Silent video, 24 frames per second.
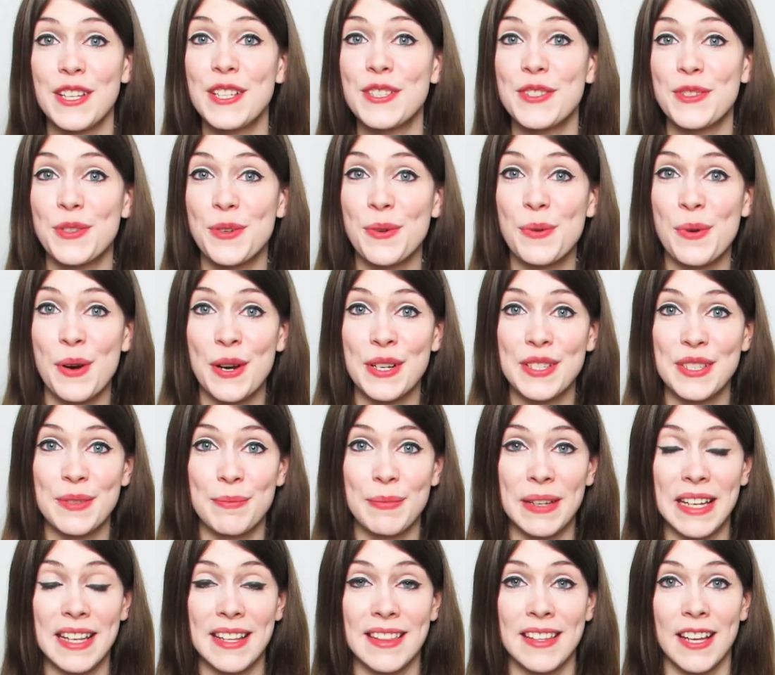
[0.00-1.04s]
These two words
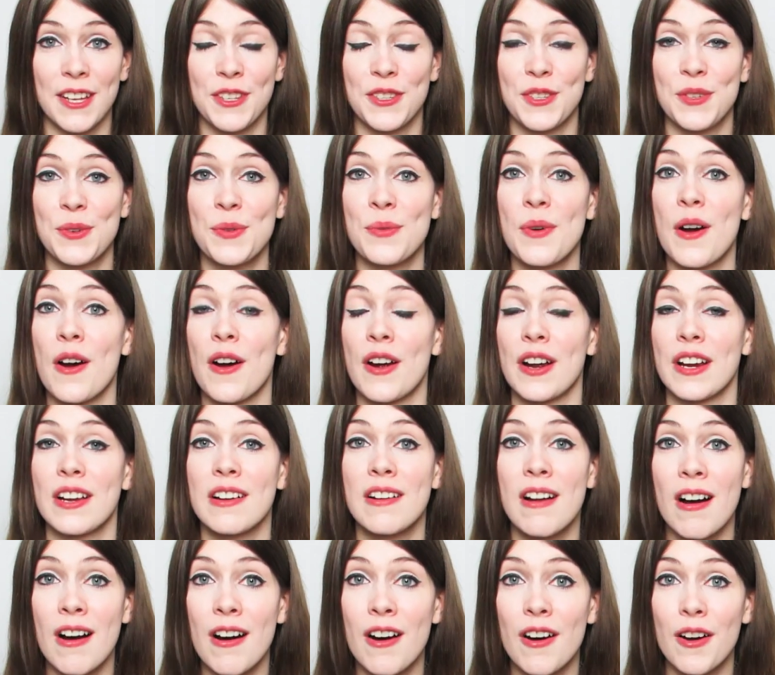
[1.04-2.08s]
mean that you are
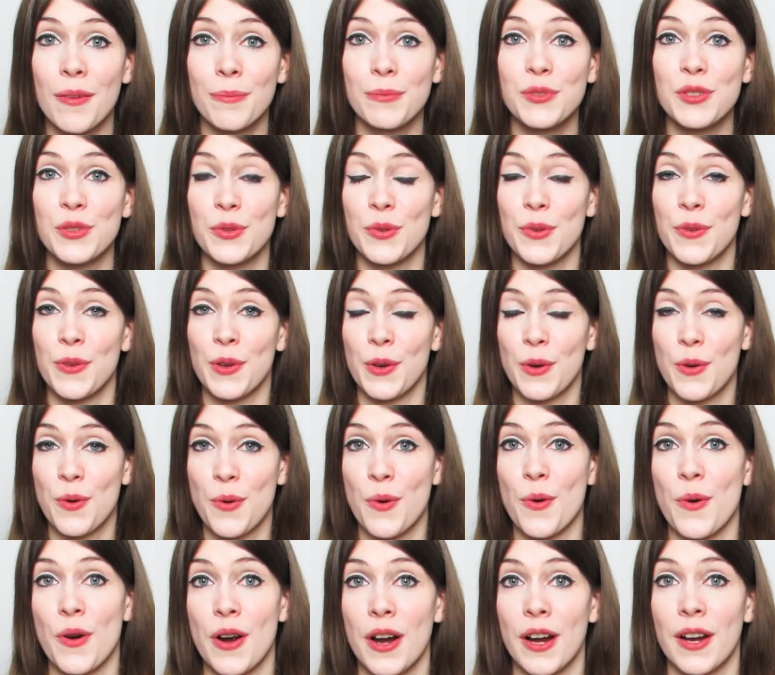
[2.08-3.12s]
calm to the
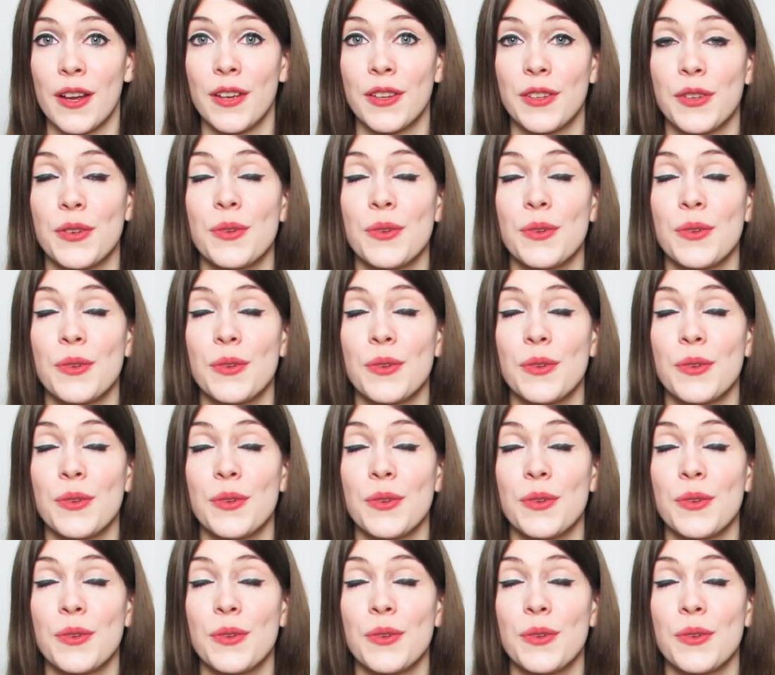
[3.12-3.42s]
core.